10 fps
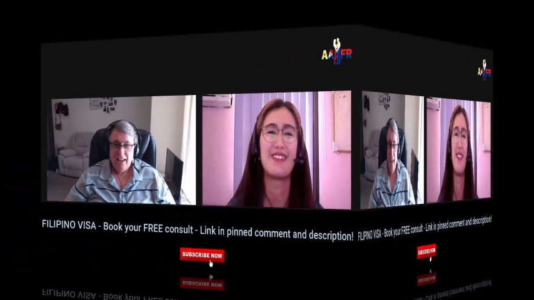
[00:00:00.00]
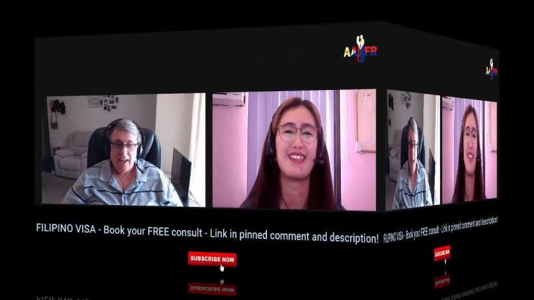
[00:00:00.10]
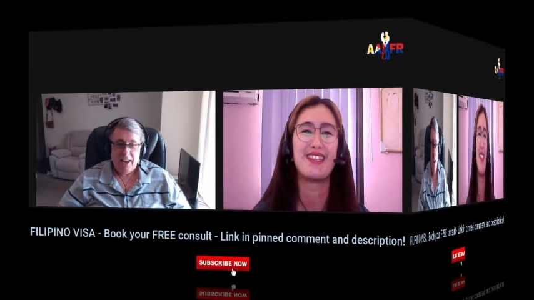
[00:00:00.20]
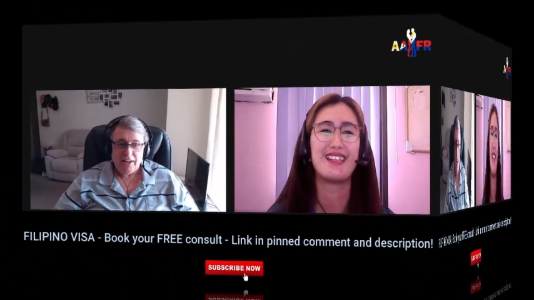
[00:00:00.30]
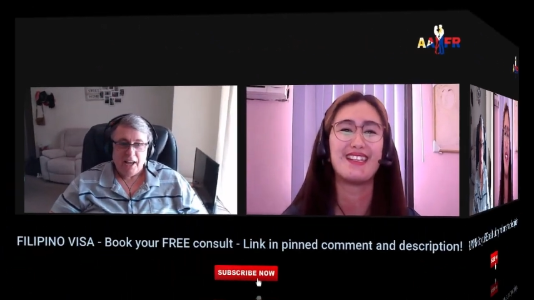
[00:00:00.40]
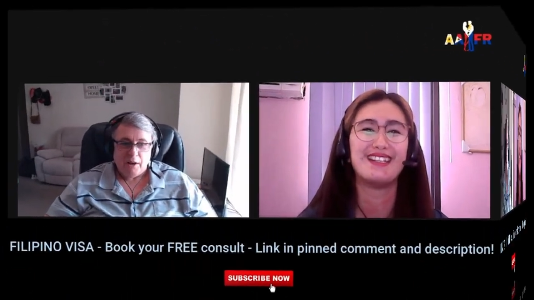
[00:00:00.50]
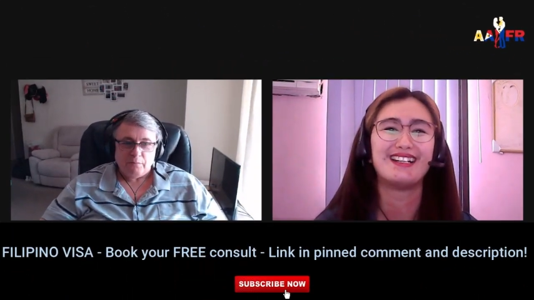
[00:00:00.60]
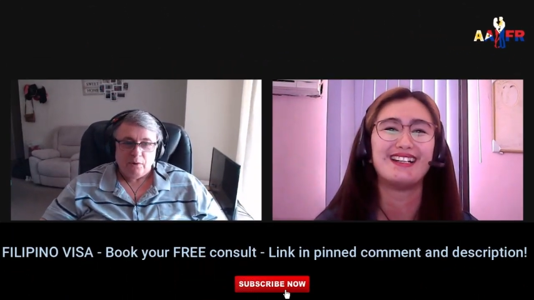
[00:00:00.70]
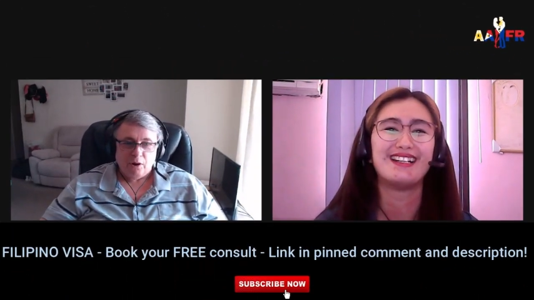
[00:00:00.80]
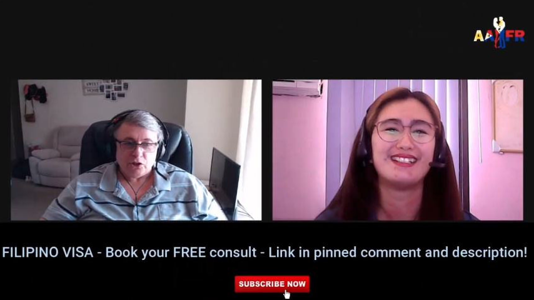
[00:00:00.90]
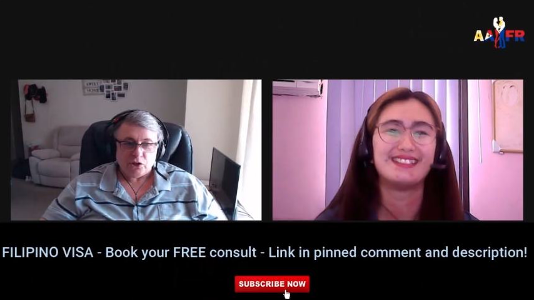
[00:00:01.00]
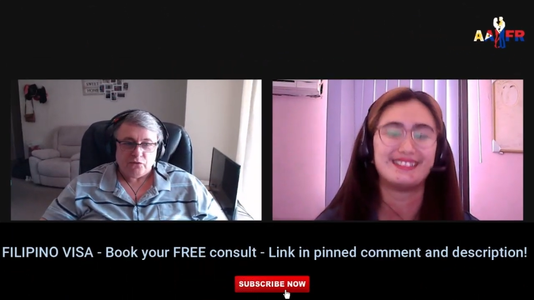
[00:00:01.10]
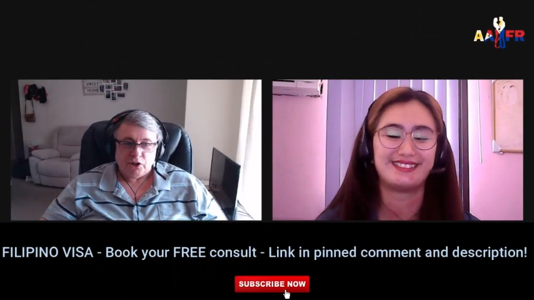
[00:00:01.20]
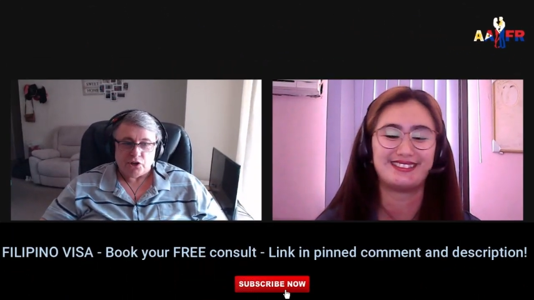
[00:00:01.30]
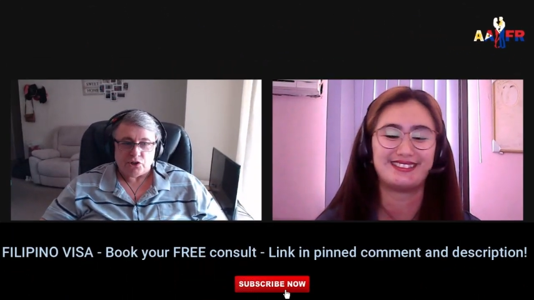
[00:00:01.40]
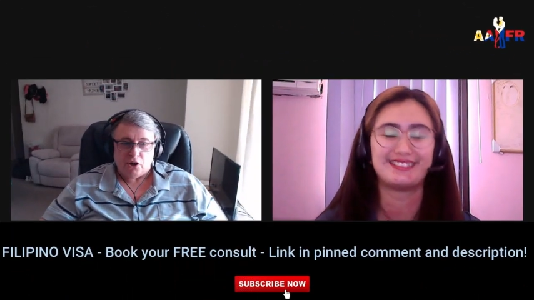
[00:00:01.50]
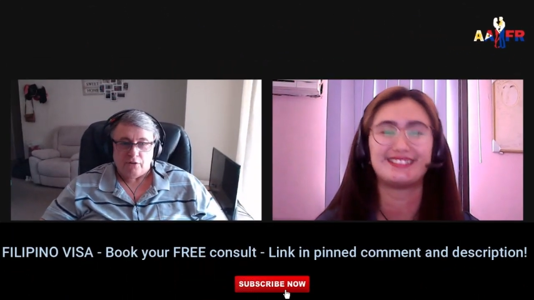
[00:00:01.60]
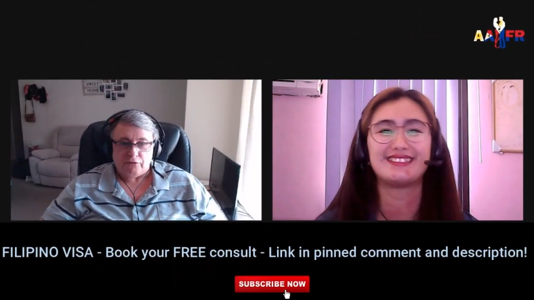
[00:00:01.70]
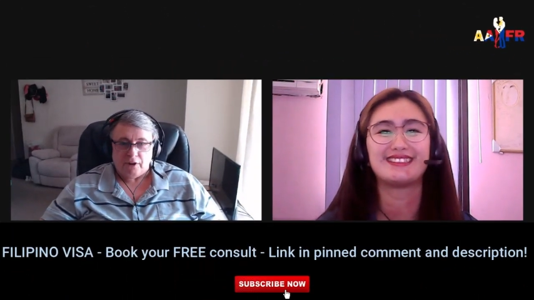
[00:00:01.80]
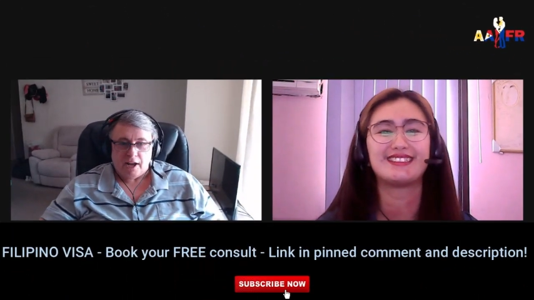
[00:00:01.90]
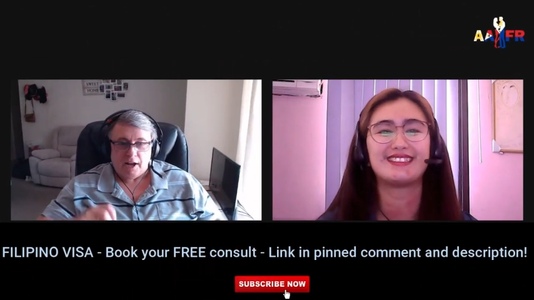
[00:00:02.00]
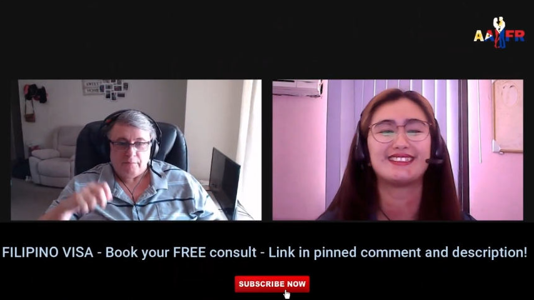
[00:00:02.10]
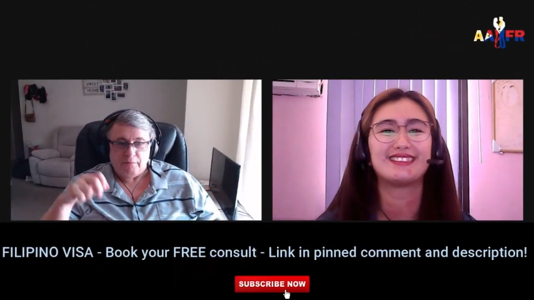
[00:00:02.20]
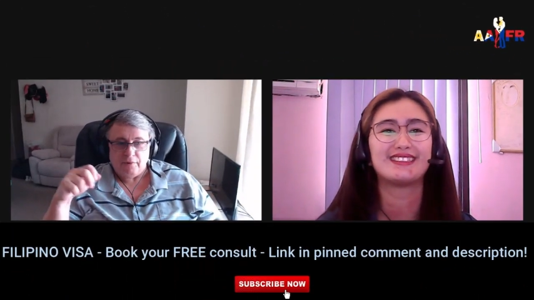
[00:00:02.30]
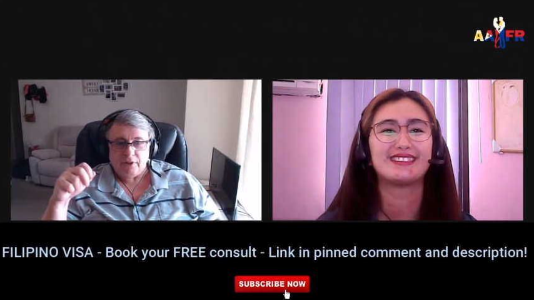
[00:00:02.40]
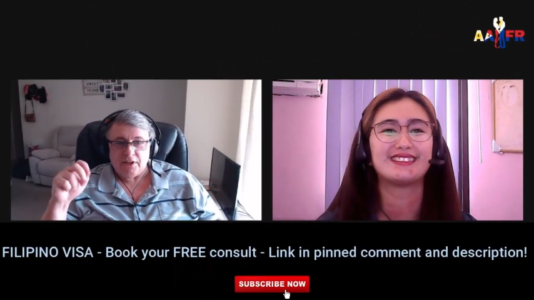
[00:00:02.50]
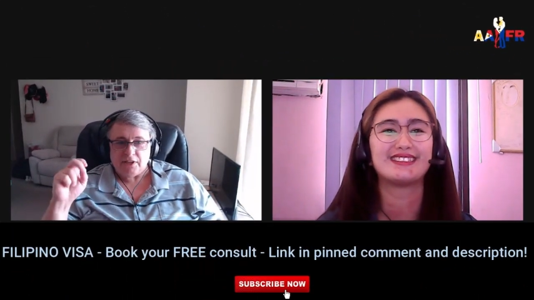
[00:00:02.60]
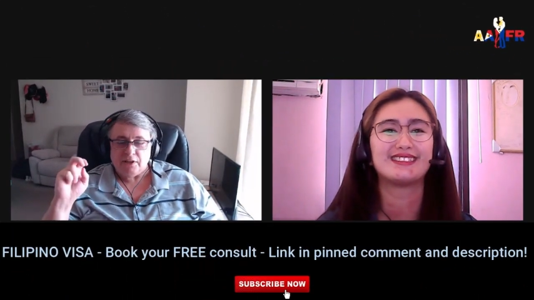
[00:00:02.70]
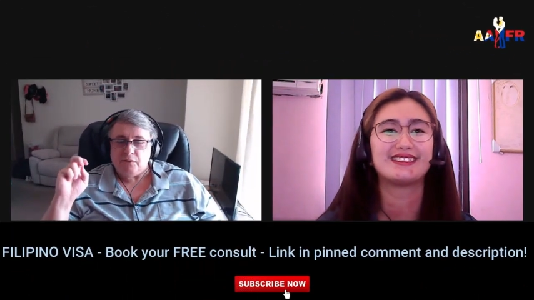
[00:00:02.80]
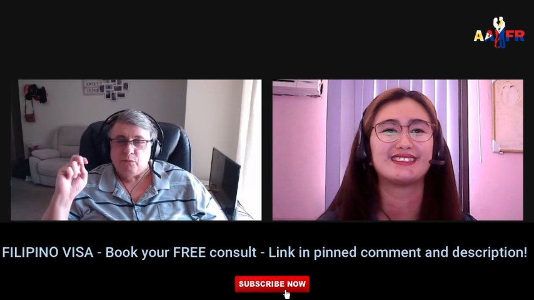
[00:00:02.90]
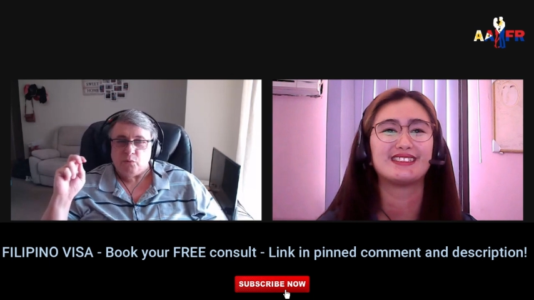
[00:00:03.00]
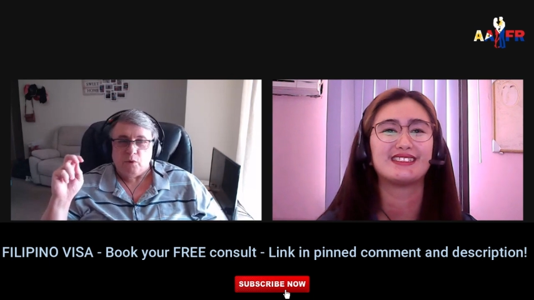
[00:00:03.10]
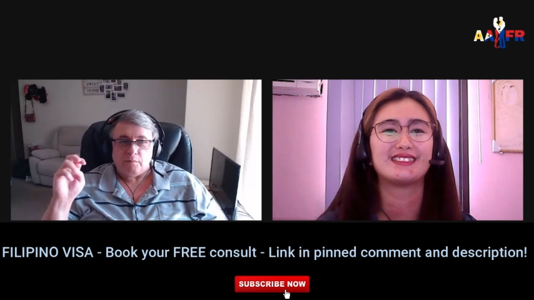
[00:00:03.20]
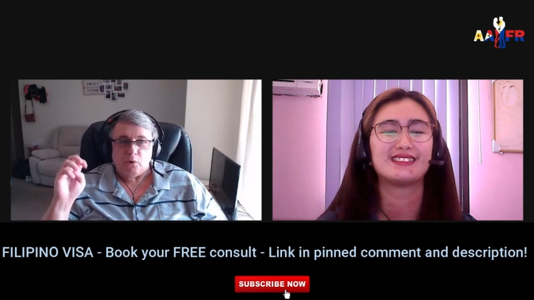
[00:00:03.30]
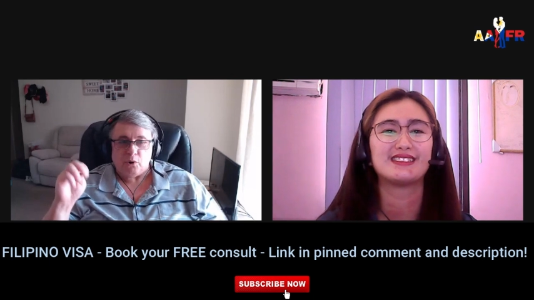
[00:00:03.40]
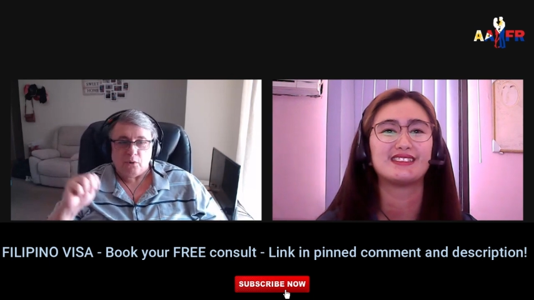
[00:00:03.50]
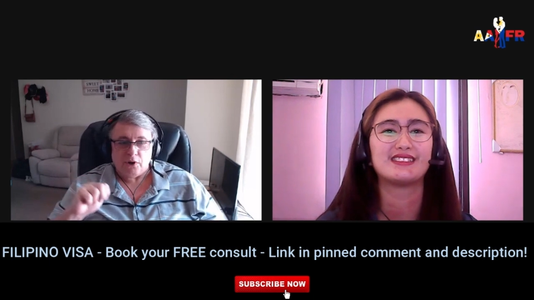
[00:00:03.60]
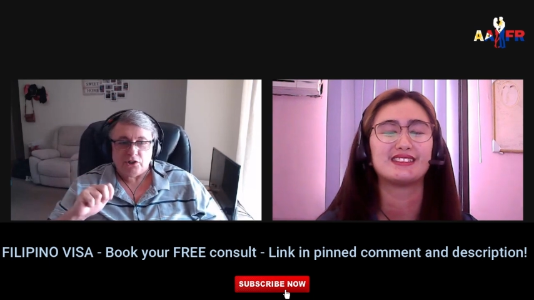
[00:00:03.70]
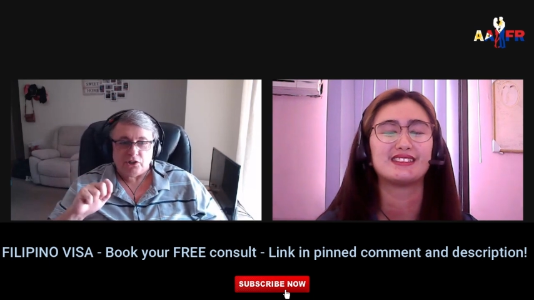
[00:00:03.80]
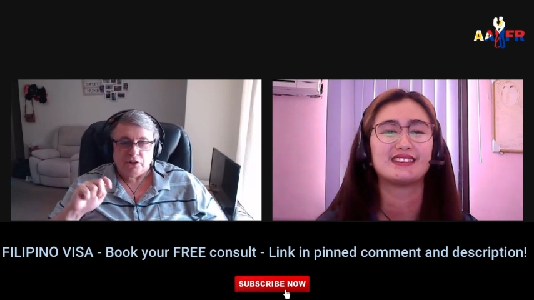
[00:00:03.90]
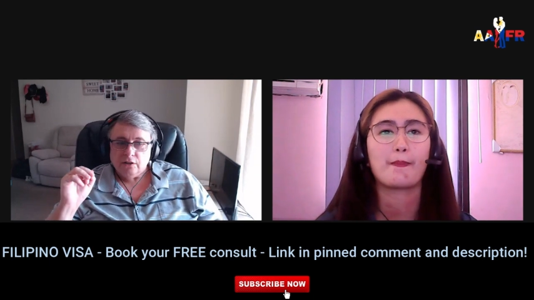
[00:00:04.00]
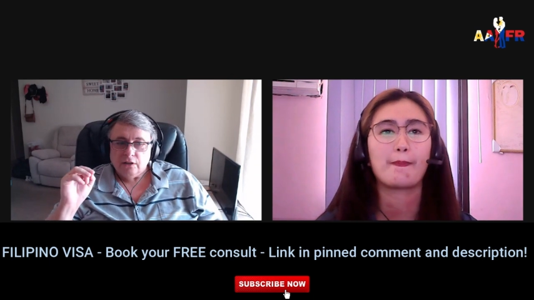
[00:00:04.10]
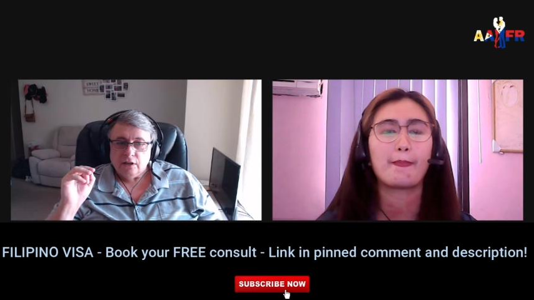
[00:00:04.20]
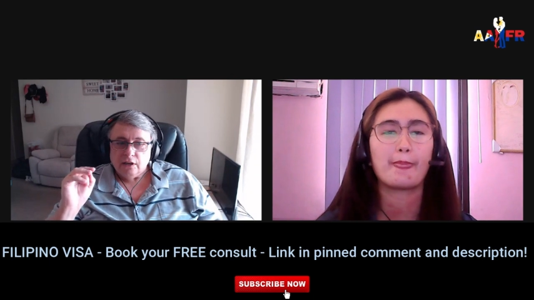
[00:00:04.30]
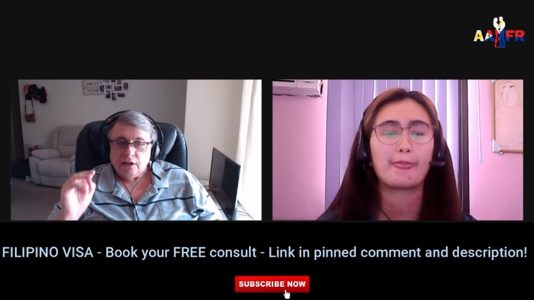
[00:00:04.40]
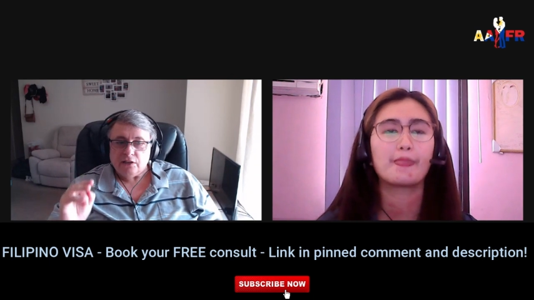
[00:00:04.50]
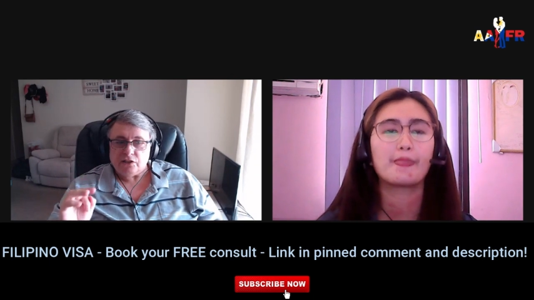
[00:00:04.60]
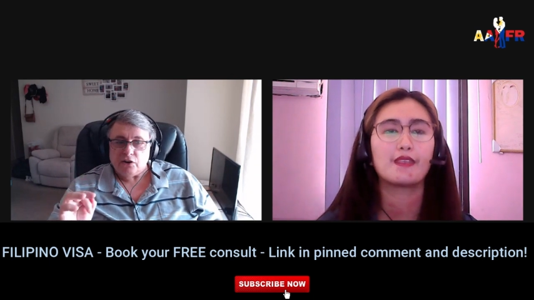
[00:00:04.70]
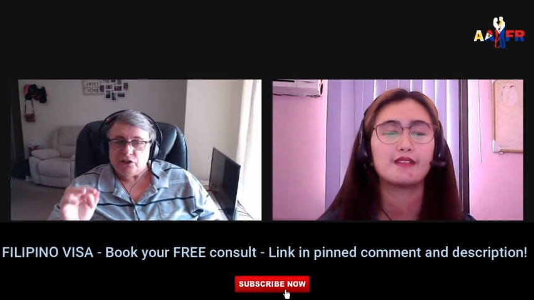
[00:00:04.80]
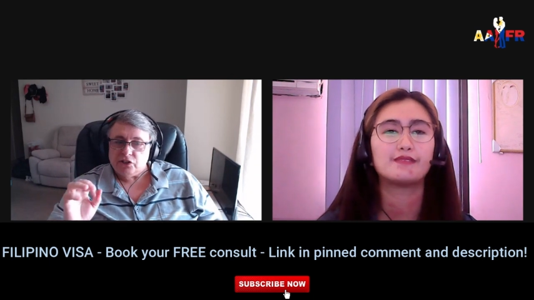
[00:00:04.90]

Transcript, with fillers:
Speaker 1: And I'll just finish off with one more question. Is there a